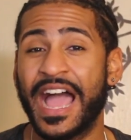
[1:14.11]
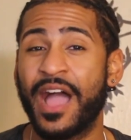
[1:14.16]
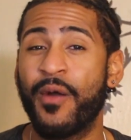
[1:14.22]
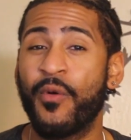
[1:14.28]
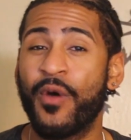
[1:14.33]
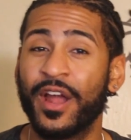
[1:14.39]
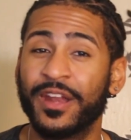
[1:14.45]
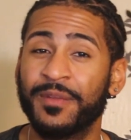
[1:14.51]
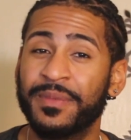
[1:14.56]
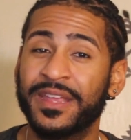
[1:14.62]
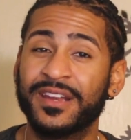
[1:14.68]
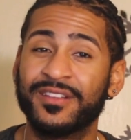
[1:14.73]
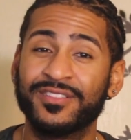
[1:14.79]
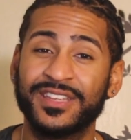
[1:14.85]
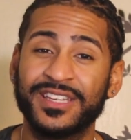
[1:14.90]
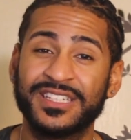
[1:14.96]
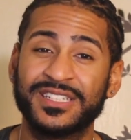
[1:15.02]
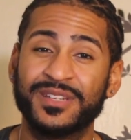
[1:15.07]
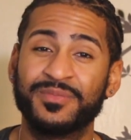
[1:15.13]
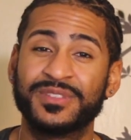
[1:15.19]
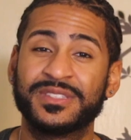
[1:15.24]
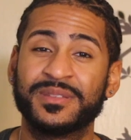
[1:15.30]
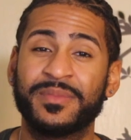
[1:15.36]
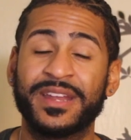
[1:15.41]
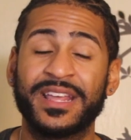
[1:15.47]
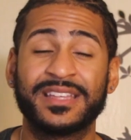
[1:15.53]
I want to be in a relationship
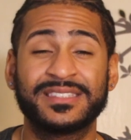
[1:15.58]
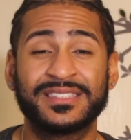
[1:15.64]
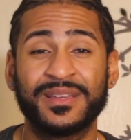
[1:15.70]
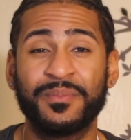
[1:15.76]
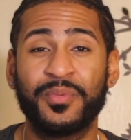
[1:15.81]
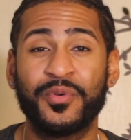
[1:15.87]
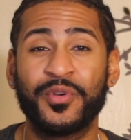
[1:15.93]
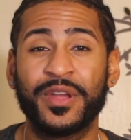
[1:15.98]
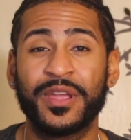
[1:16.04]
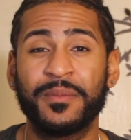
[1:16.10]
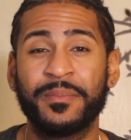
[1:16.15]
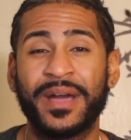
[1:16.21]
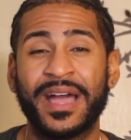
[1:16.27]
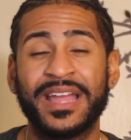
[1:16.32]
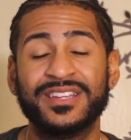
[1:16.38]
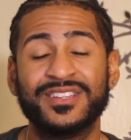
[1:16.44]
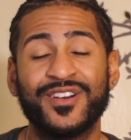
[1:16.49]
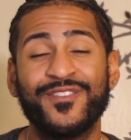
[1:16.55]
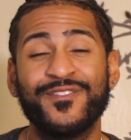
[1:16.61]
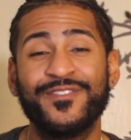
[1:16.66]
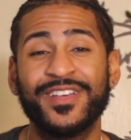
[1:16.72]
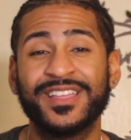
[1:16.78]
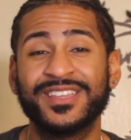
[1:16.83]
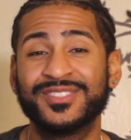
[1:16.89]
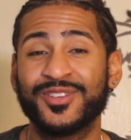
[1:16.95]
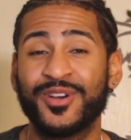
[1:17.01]
with somebody at some point, but I don't
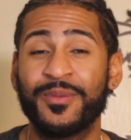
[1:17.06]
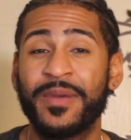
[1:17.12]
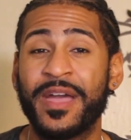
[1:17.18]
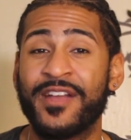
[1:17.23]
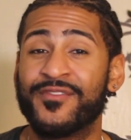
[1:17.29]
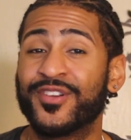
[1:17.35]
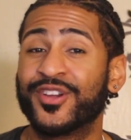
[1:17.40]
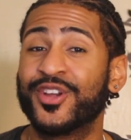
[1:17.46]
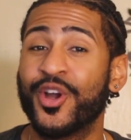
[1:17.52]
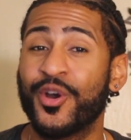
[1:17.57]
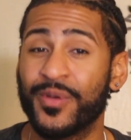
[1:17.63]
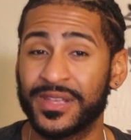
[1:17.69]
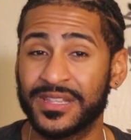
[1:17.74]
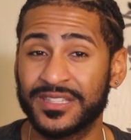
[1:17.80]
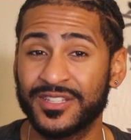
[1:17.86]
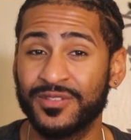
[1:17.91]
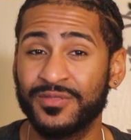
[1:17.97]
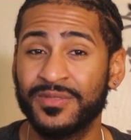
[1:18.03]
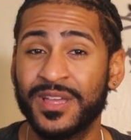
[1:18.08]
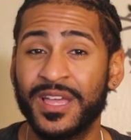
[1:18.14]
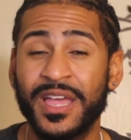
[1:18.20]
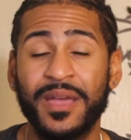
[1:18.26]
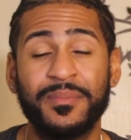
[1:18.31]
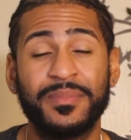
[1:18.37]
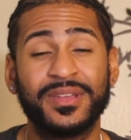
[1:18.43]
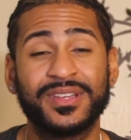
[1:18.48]
feel as though I'm ever going to,
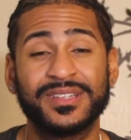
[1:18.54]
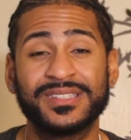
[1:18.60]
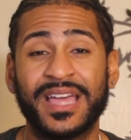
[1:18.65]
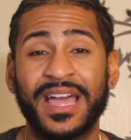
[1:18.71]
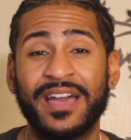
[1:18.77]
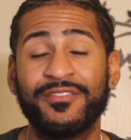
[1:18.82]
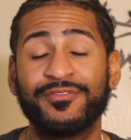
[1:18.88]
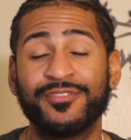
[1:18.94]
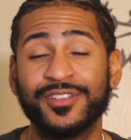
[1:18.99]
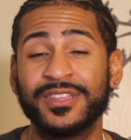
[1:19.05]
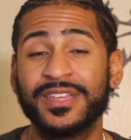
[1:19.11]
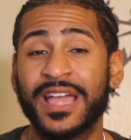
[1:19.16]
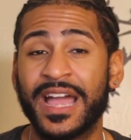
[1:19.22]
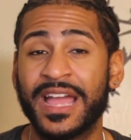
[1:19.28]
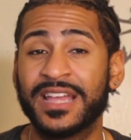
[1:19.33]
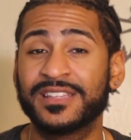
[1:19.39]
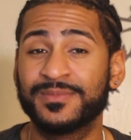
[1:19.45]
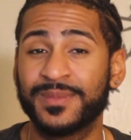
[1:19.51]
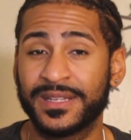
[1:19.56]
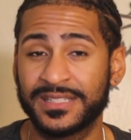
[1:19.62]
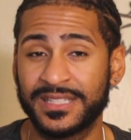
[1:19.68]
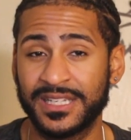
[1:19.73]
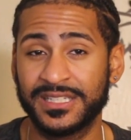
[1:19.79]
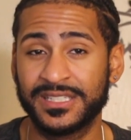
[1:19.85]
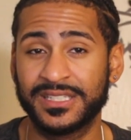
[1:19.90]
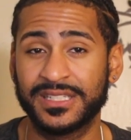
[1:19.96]
because I have really high
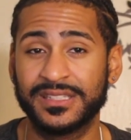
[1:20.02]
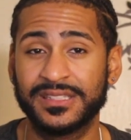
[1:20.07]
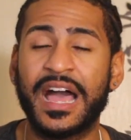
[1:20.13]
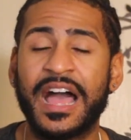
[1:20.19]
expectations.